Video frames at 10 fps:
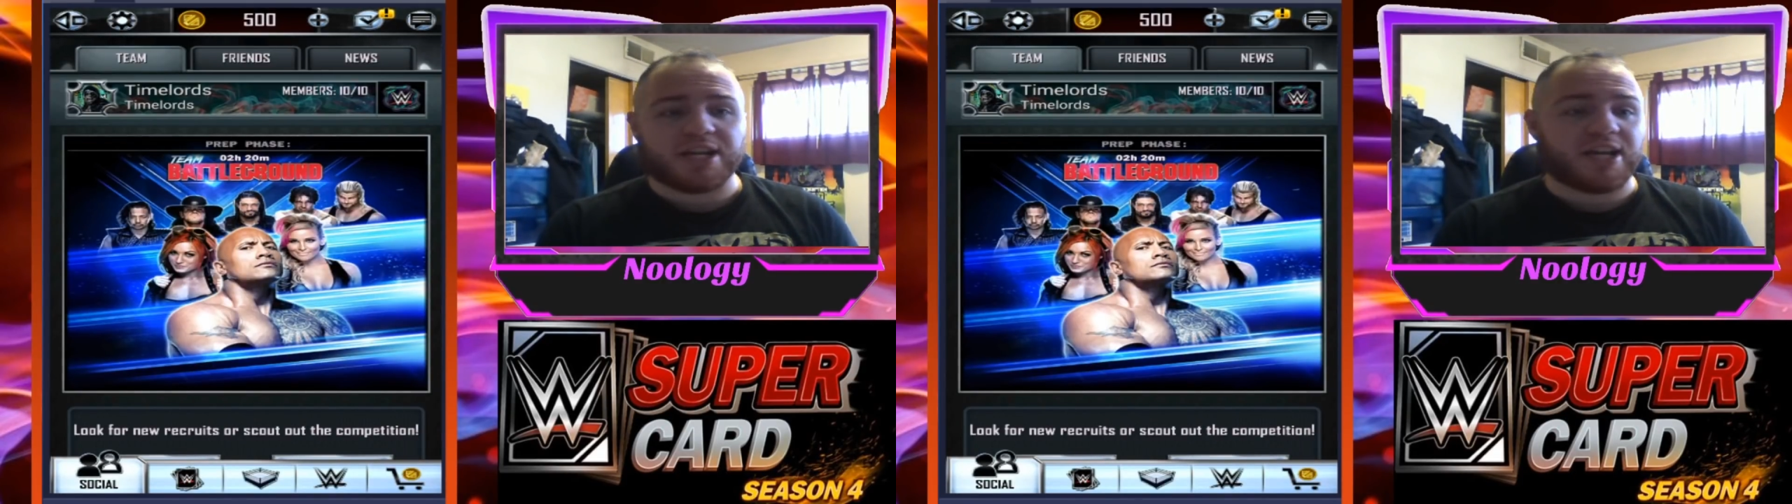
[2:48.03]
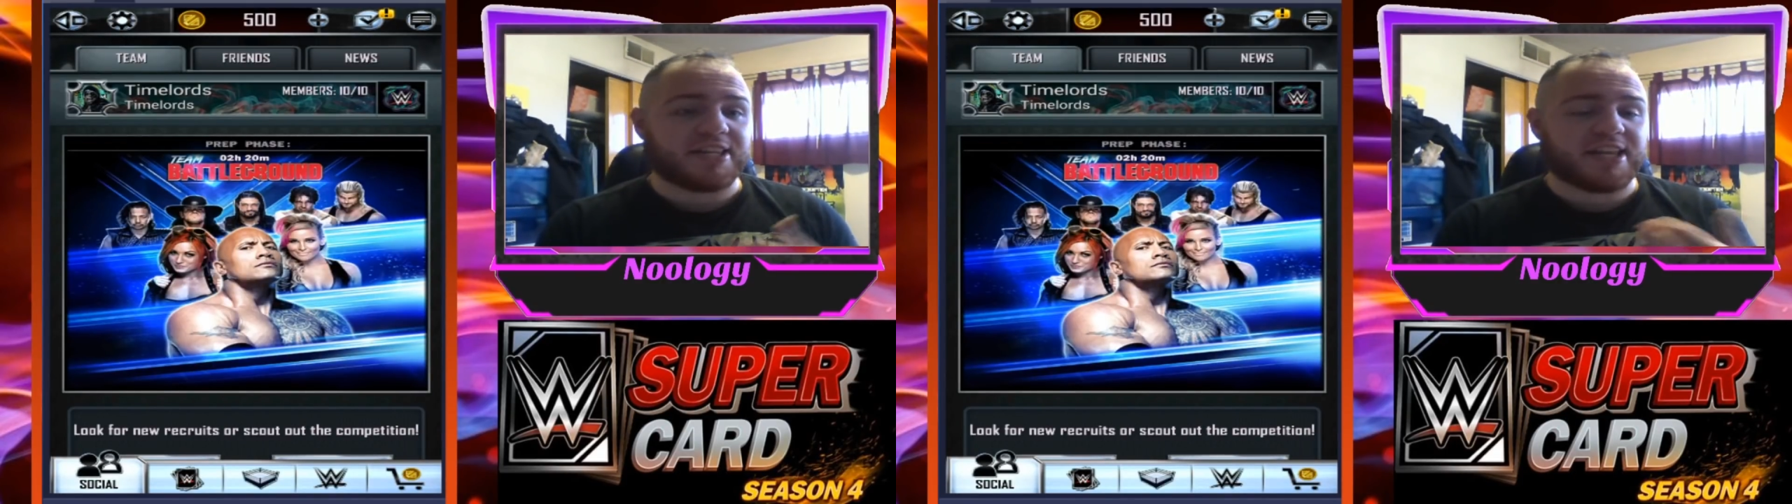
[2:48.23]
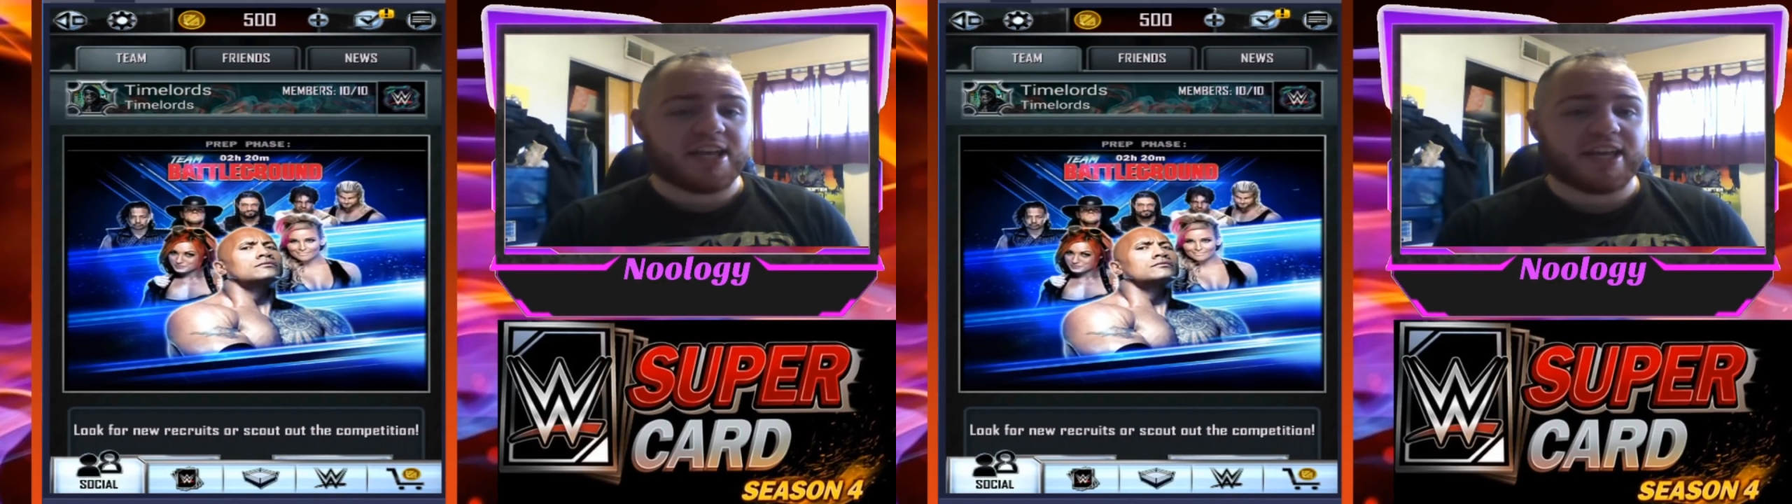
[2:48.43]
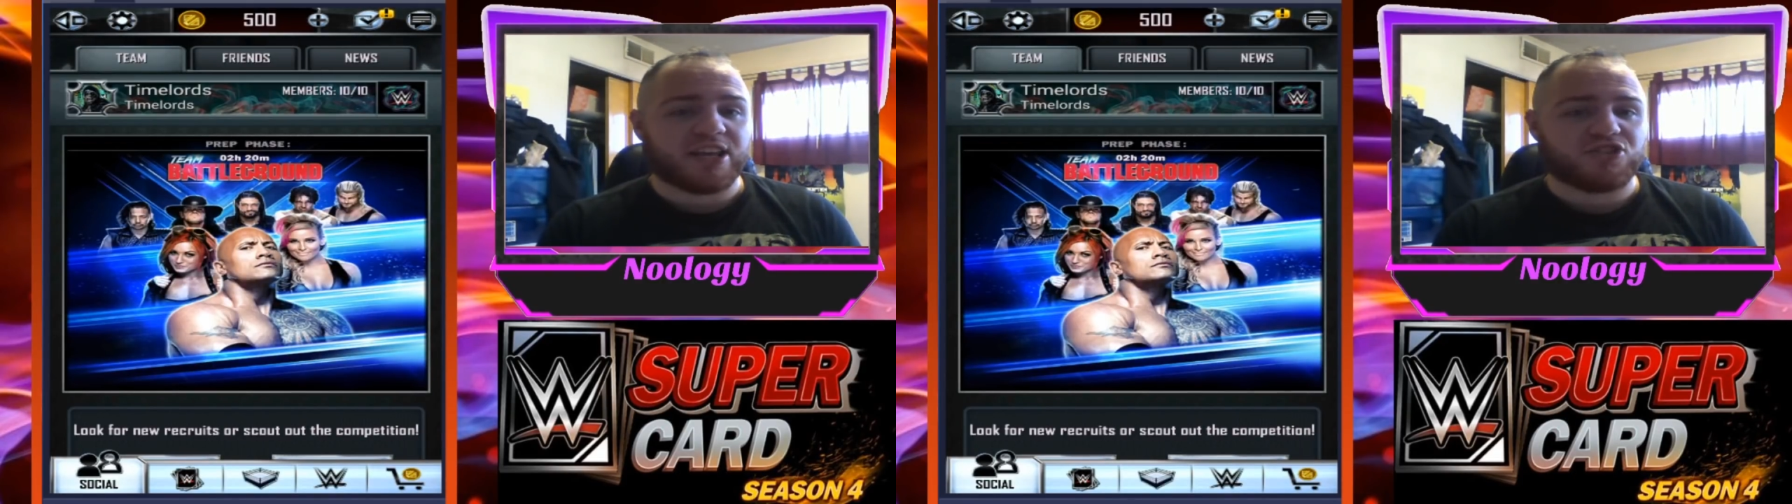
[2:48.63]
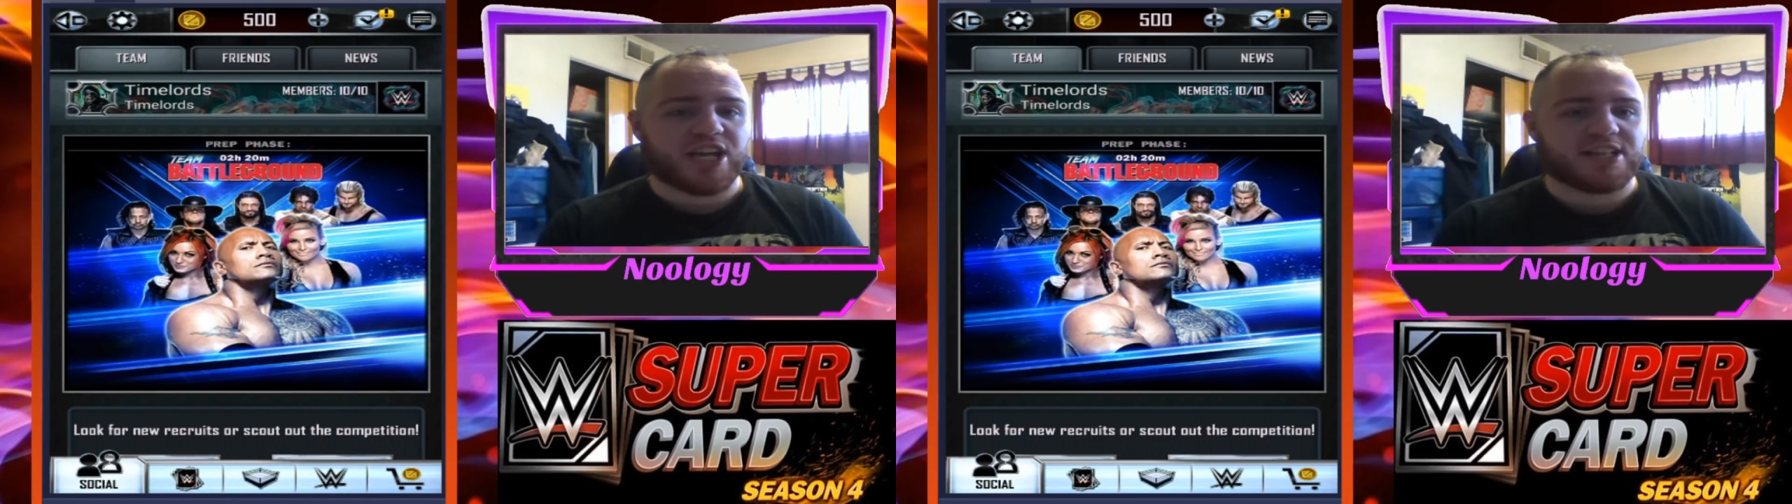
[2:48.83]
and I didn't get a
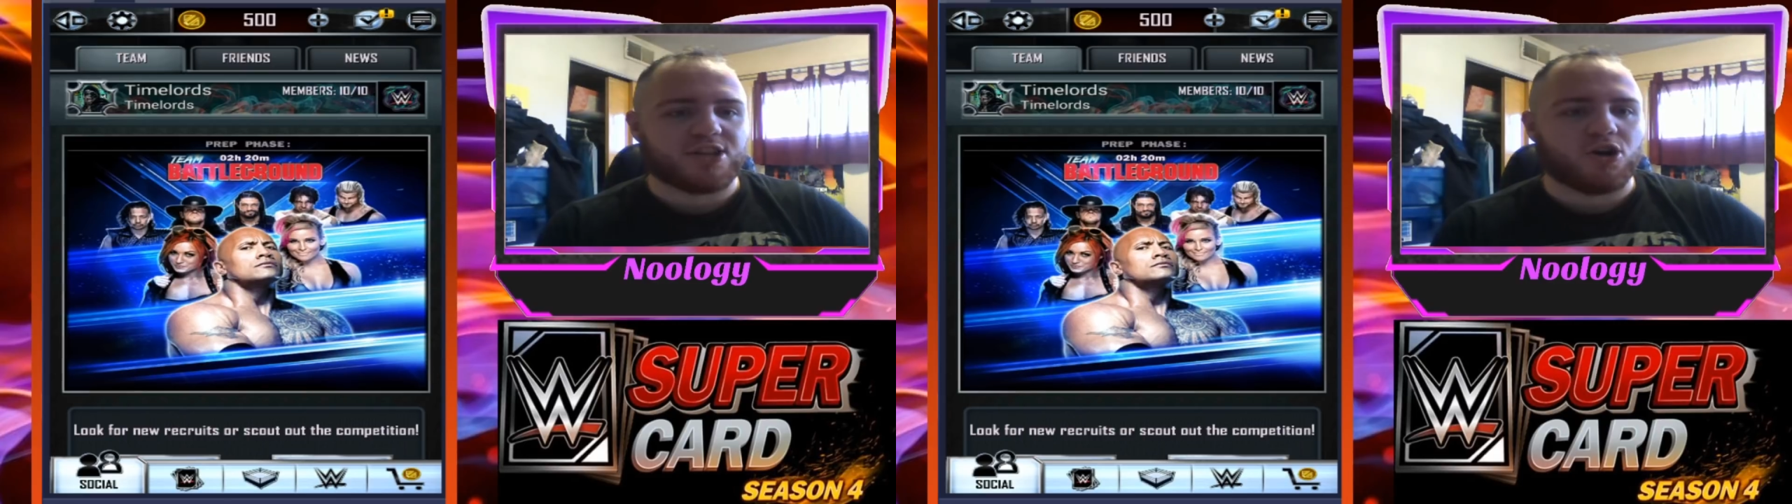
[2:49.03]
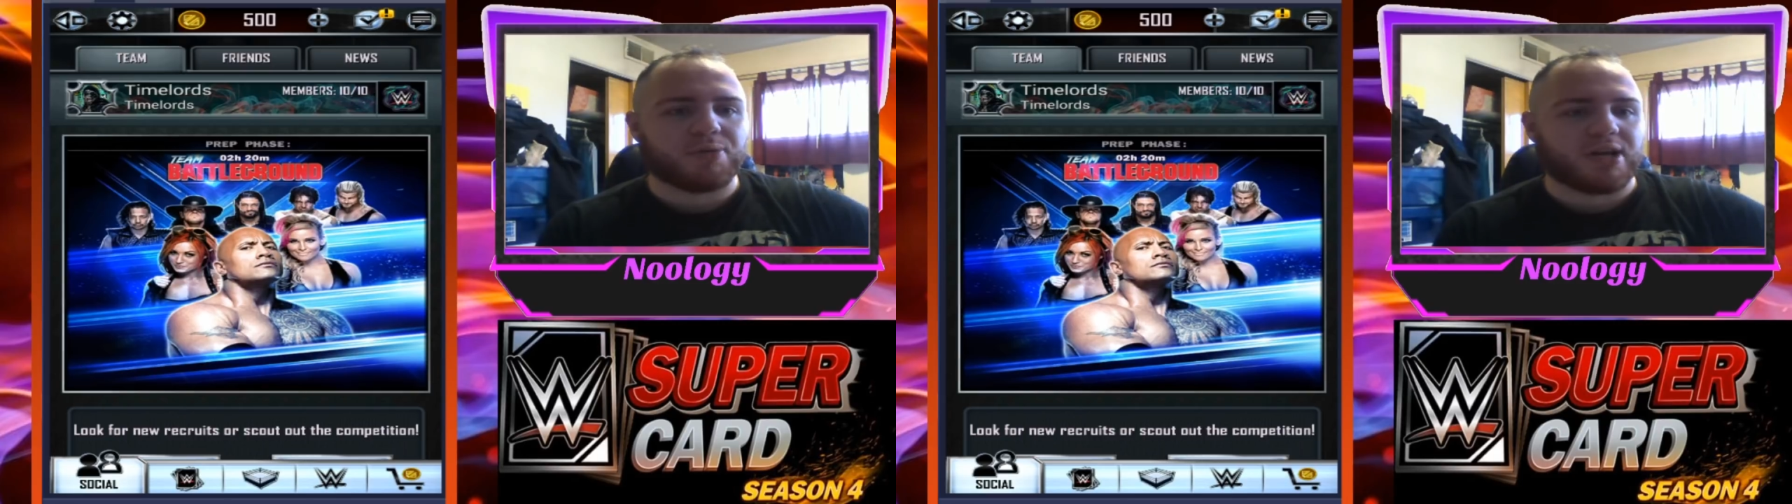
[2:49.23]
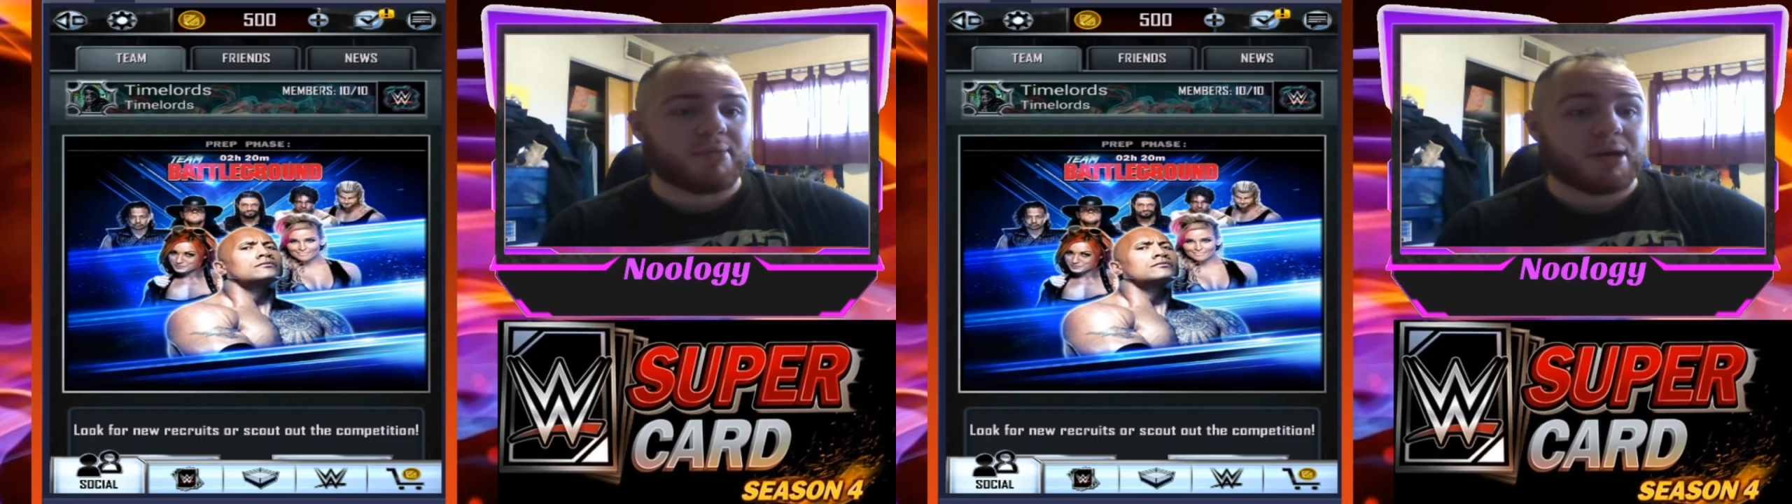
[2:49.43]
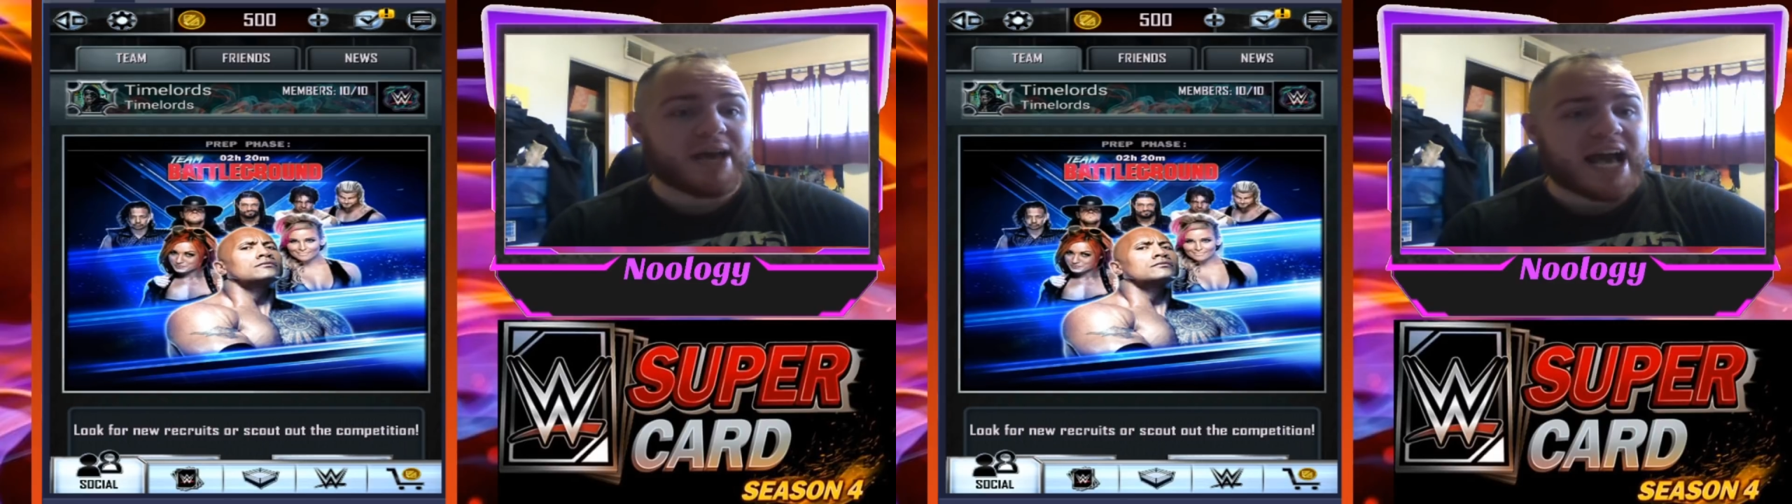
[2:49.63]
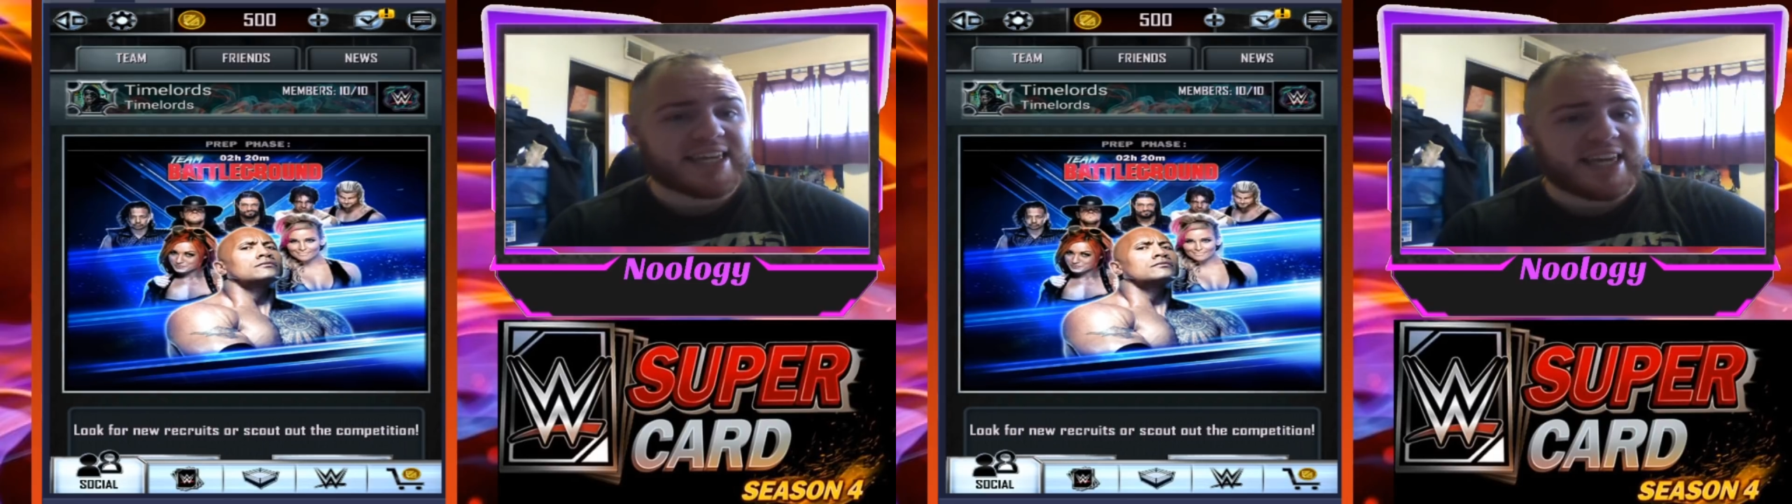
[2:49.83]
chance to open up my
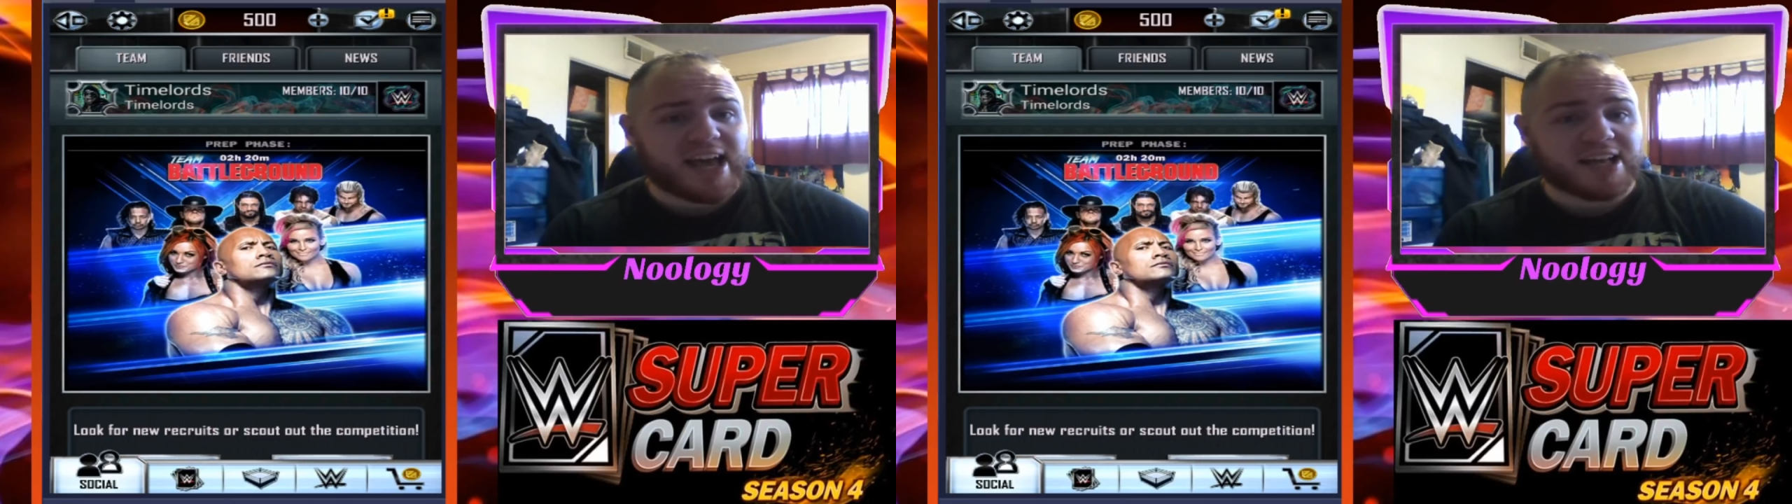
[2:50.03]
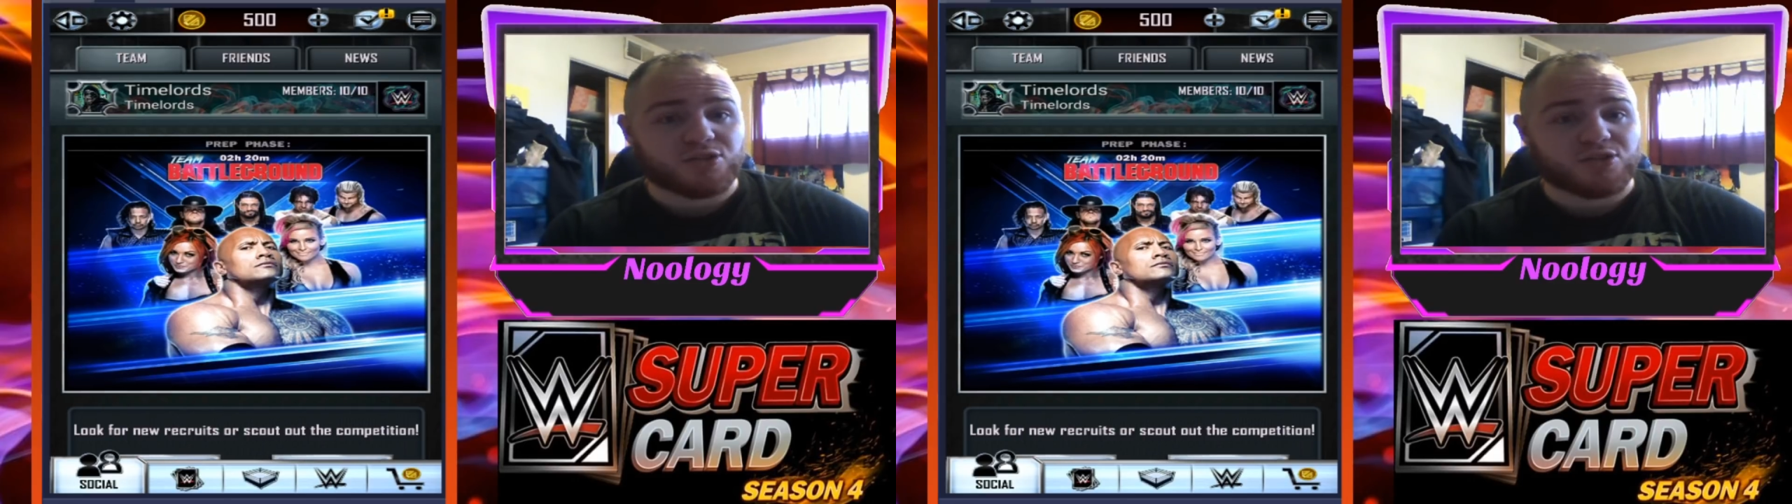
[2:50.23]
pack yet,